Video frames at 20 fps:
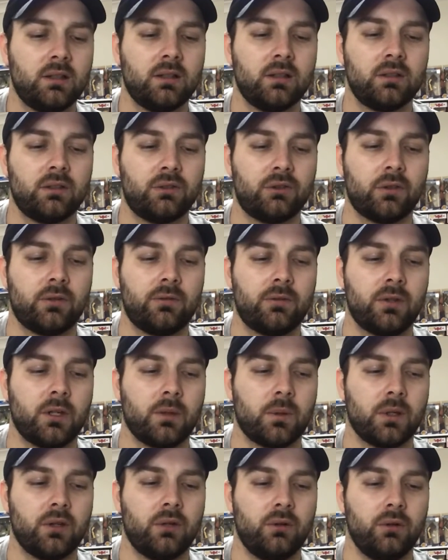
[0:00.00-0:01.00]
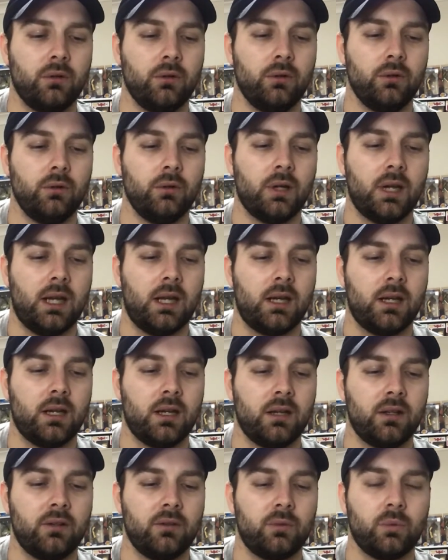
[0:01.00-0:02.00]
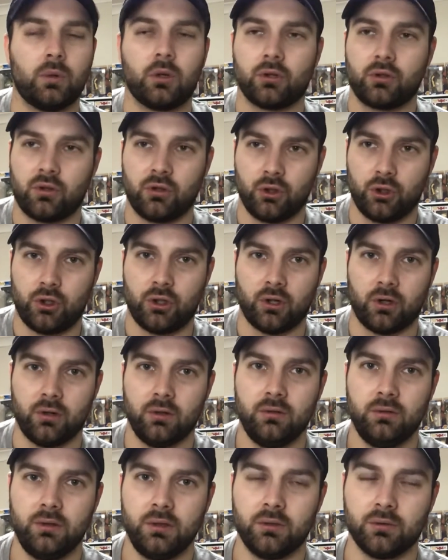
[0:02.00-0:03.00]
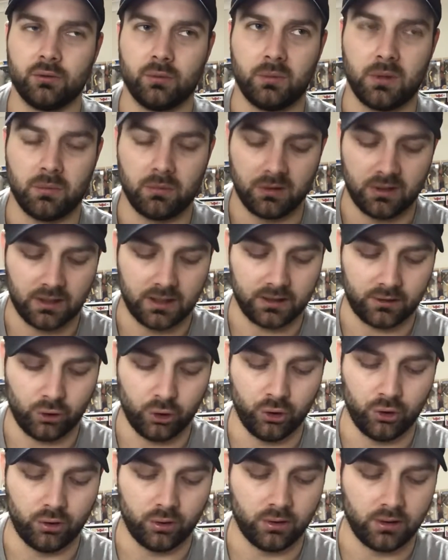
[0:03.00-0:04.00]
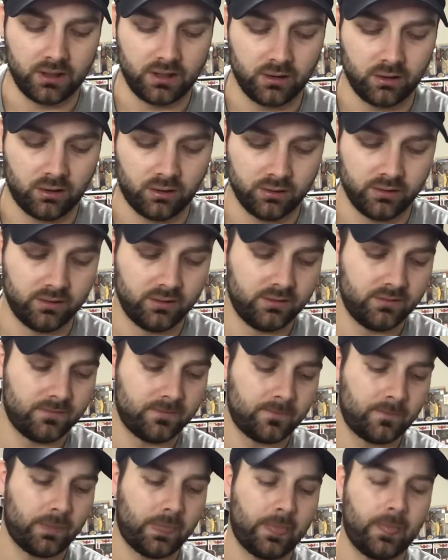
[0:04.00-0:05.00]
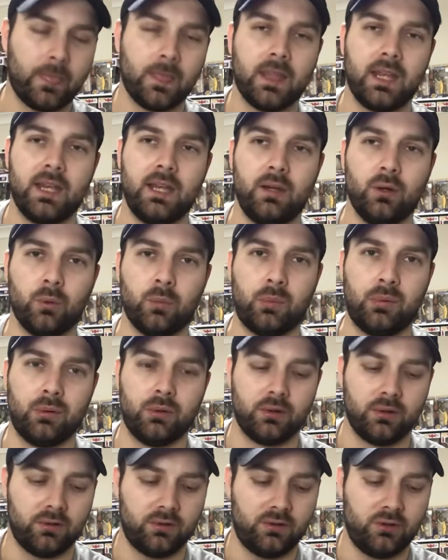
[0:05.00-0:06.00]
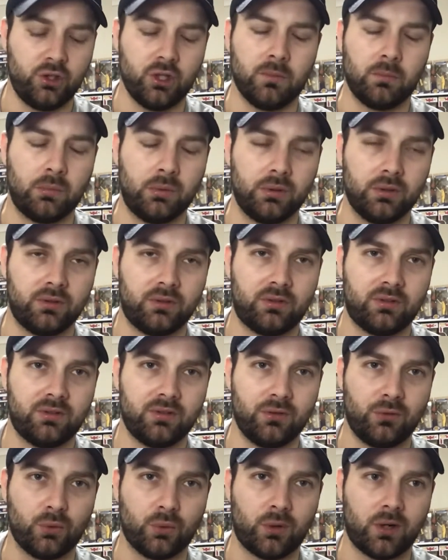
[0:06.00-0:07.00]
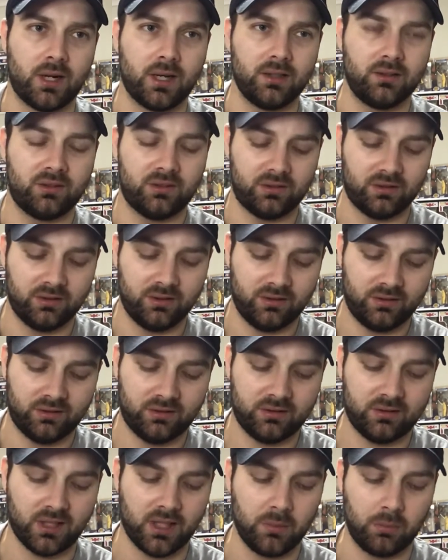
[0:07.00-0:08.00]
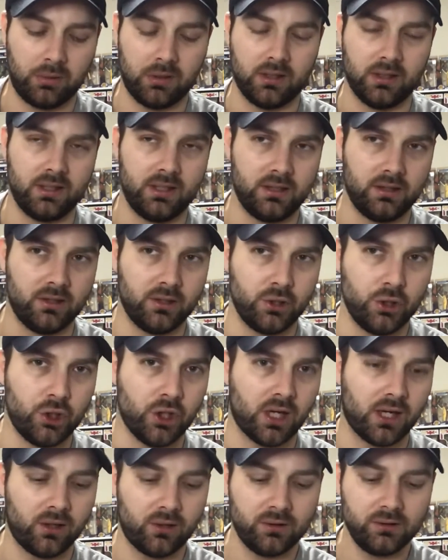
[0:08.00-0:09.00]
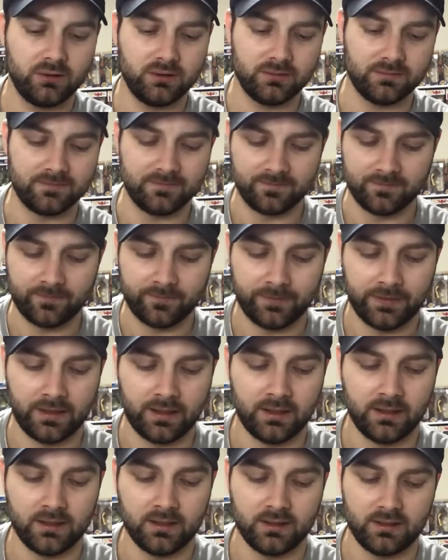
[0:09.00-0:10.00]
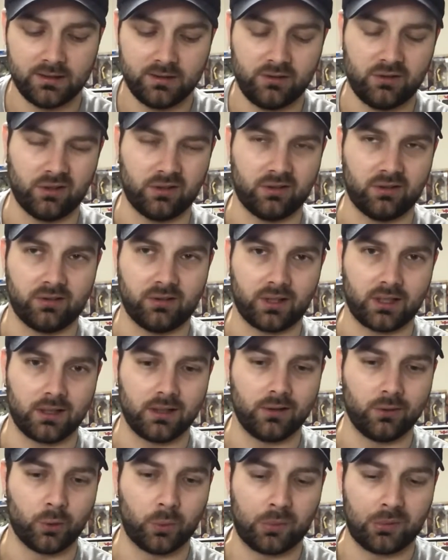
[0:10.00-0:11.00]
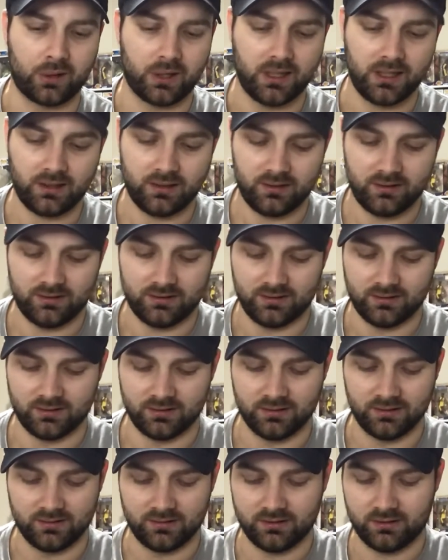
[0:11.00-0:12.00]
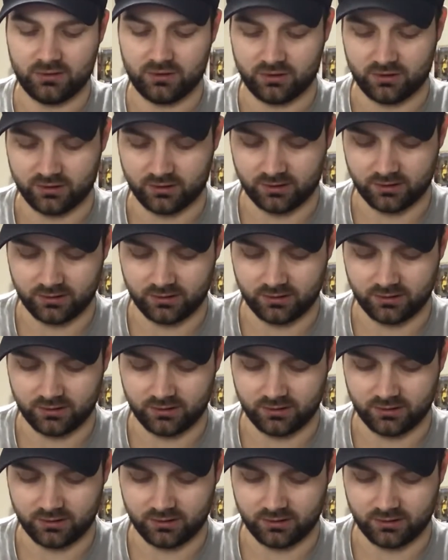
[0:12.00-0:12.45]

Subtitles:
So for anyone who has watched the show, you'll remember like early on, Jim puts Dwight's stapler in the Jello, just as like a little prank. So